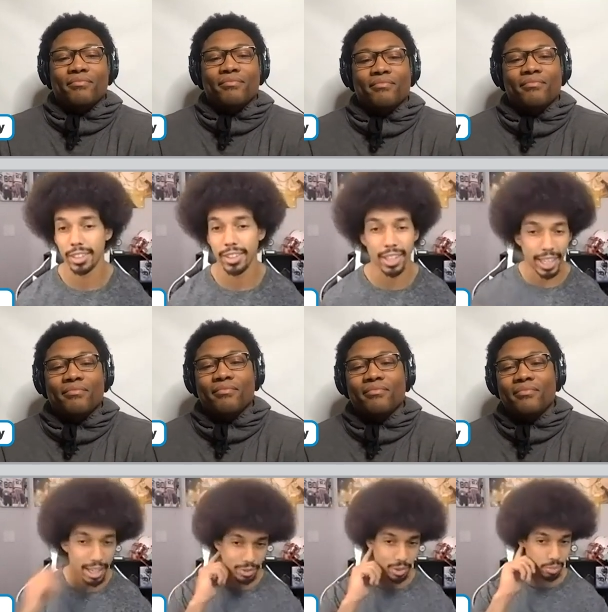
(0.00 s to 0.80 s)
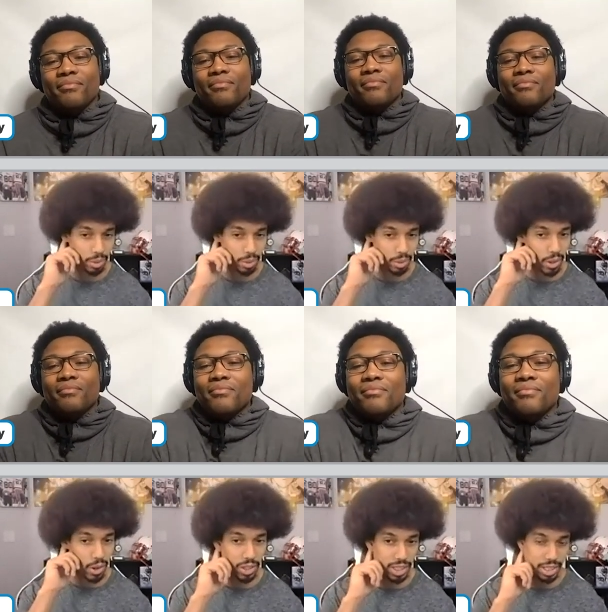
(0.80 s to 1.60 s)
Speaker 1: on Dave for calling
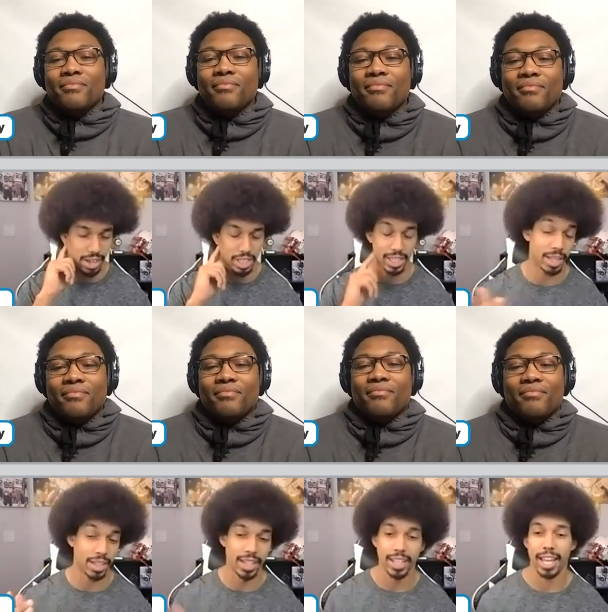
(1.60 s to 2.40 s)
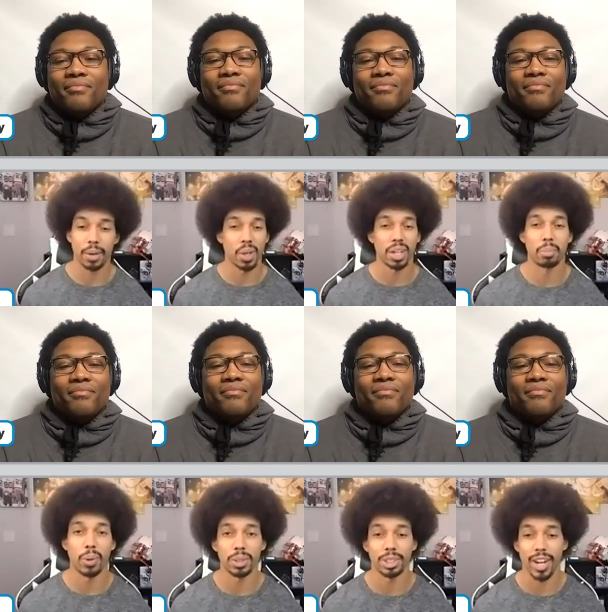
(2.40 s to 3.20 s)
this out, because, I mean, and what a
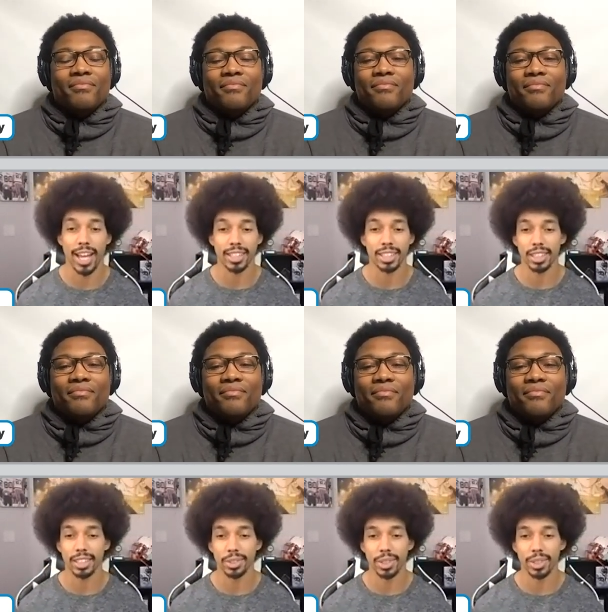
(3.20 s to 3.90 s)
bold strategy to do